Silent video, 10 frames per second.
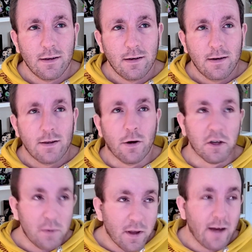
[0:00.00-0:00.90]
the
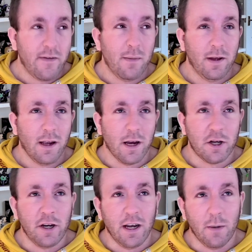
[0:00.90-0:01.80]
husband of that family is
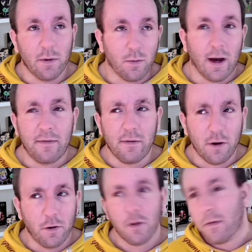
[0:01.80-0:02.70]
cheating with the wife of another